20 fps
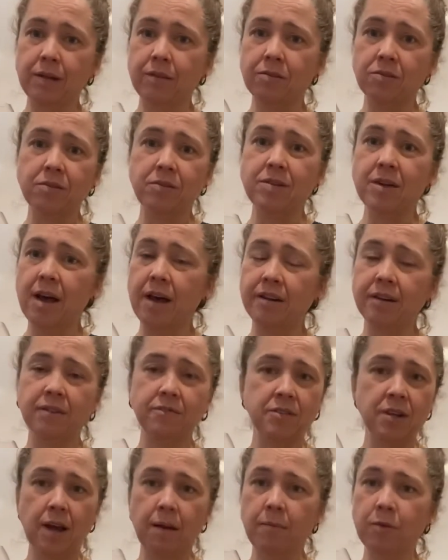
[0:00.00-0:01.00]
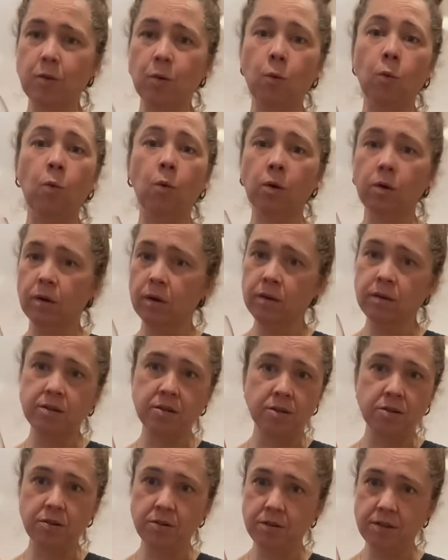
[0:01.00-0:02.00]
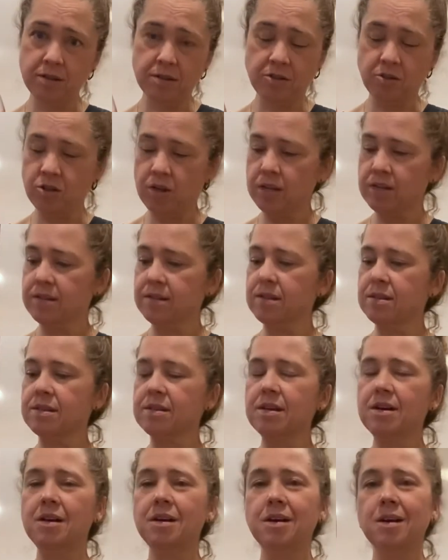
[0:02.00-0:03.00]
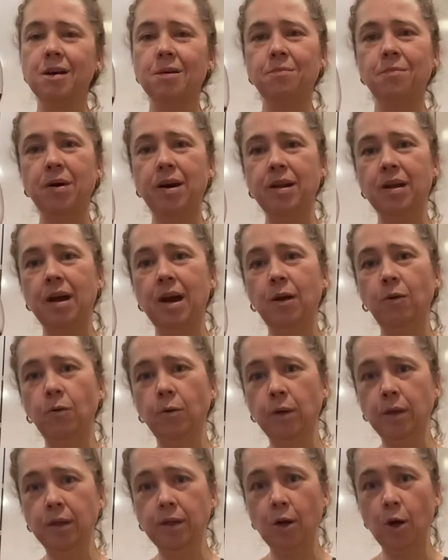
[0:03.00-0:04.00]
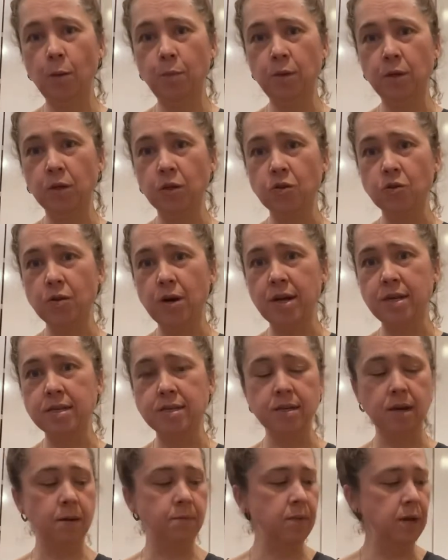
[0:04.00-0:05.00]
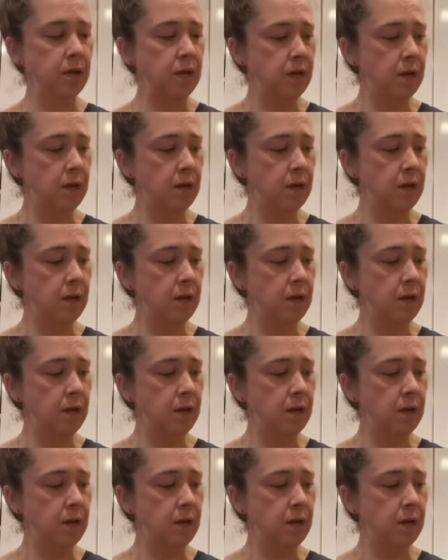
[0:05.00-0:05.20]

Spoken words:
There's not enough time in the world to do this justice, but I really hope you can try some.